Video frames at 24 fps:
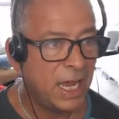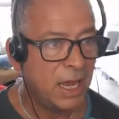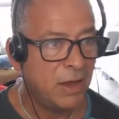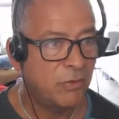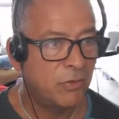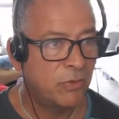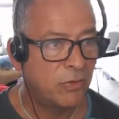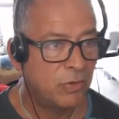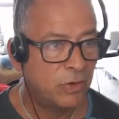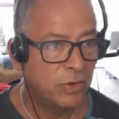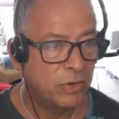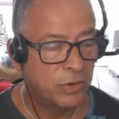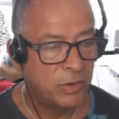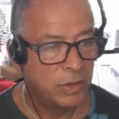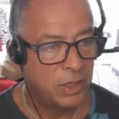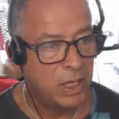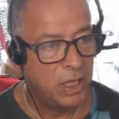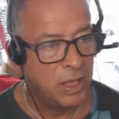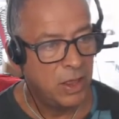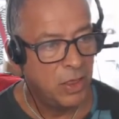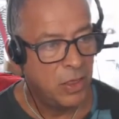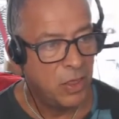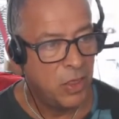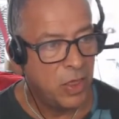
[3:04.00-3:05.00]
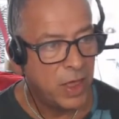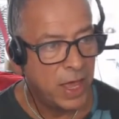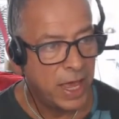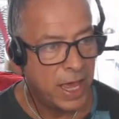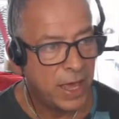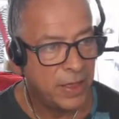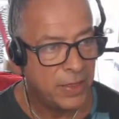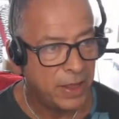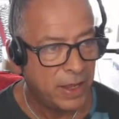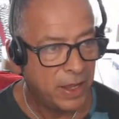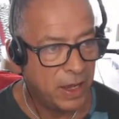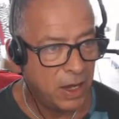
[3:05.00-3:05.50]
F.
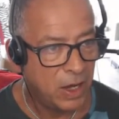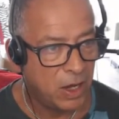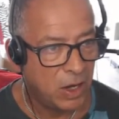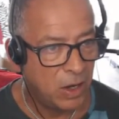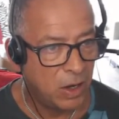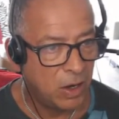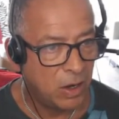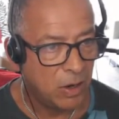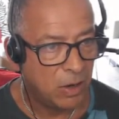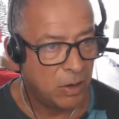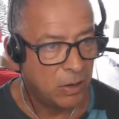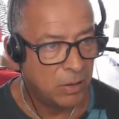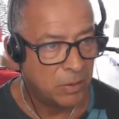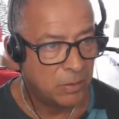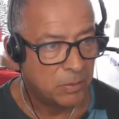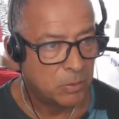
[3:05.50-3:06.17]
There they are.